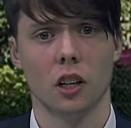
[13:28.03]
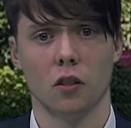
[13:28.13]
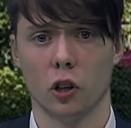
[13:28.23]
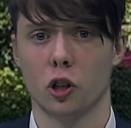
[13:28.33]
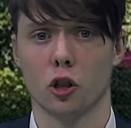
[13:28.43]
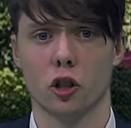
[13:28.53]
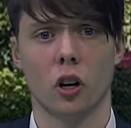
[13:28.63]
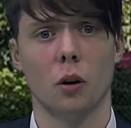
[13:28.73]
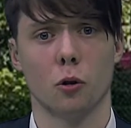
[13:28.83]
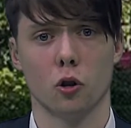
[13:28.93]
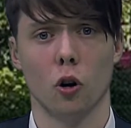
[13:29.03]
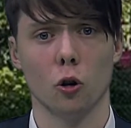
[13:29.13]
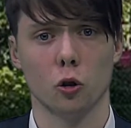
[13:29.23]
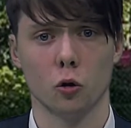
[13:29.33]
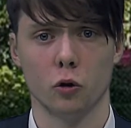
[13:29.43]
Richard Sharp was
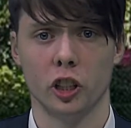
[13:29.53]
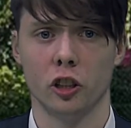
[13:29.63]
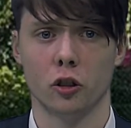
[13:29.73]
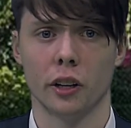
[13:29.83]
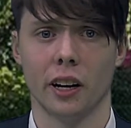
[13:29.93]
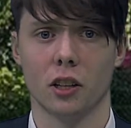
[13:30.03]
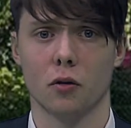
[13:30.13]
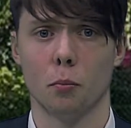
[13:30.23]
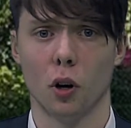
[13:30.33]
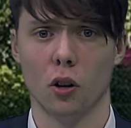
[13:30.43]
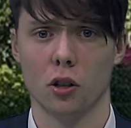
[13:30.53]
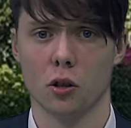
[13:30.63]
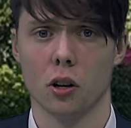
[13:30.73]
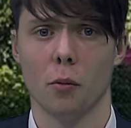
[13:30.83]
also Rishi Sunak's boss